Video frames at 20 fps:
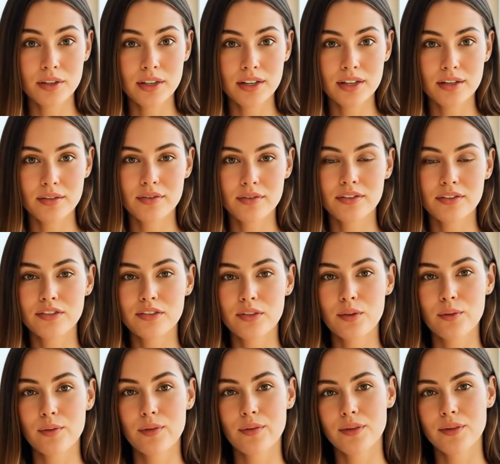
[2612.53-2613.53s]
she
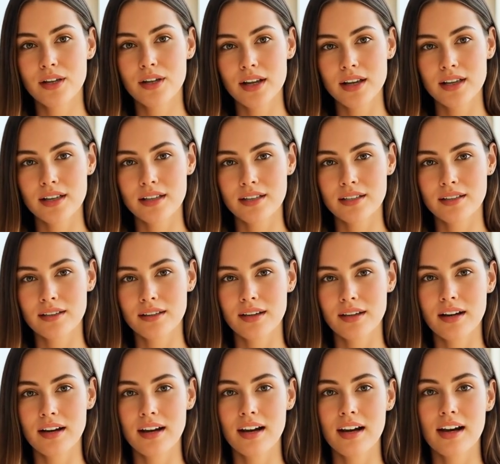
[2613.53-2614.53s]
remarked, hugging me
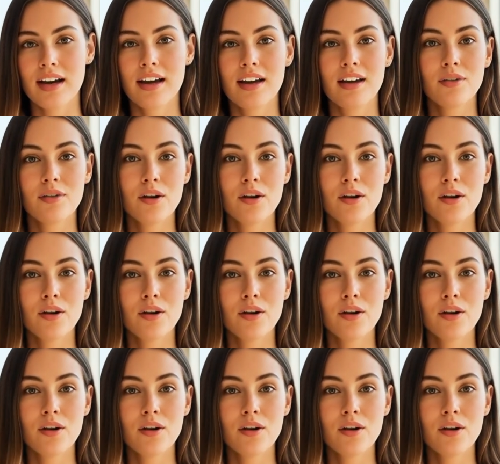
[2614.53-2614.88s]
tightly.